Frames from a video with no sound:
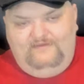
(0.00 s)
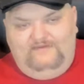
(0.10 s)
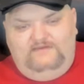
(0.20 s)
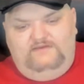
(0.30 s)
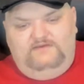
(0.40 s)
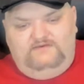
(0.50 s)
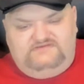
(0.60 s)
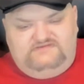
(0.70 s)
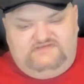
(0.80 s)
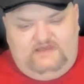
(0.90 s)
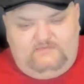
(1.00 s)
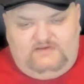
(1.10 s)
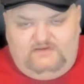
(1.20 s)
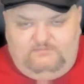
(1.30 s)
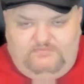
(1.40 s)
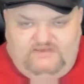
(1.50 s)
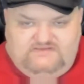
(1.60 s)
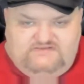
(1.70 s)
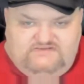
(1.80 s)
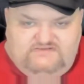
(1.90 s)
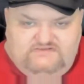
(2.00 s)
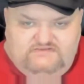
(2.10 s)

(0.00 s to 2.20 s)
You son of the bitches.